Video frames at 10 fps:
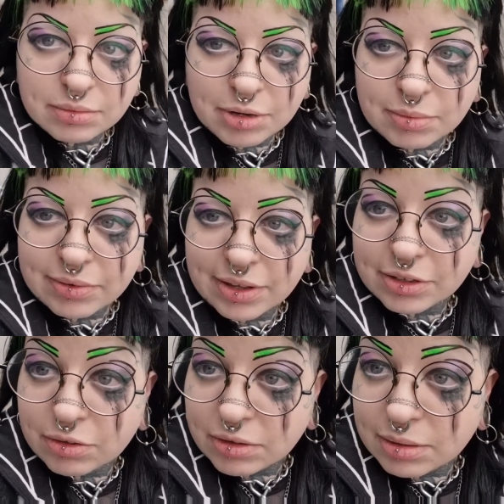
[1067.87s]
probably around the
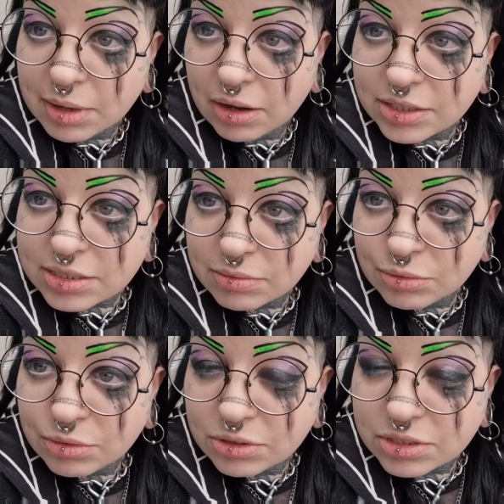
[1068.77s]
corner. My eyes are
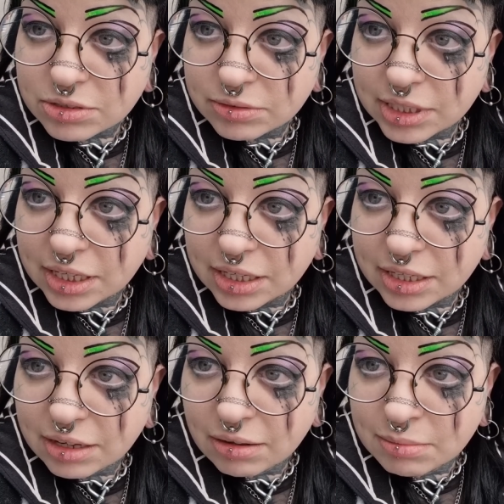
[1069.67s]

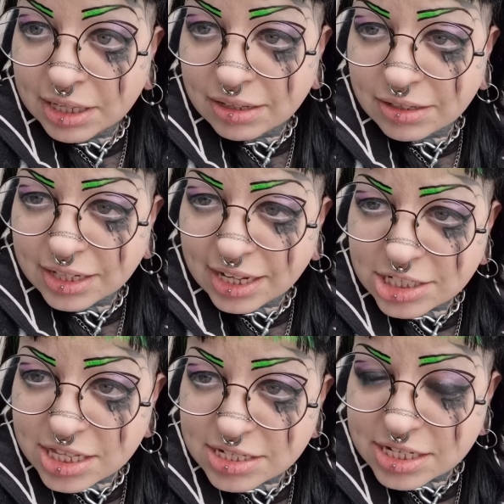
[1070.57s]
watering. Oh my God, catch
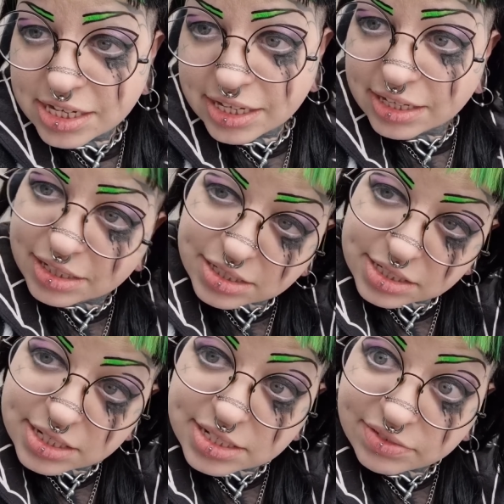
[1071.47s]
that tear.
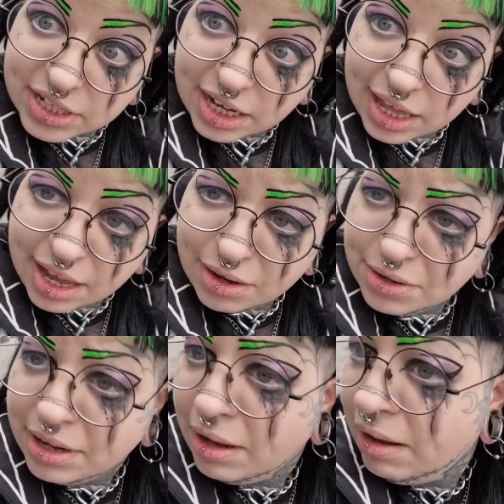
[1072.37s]
Tears of a clown.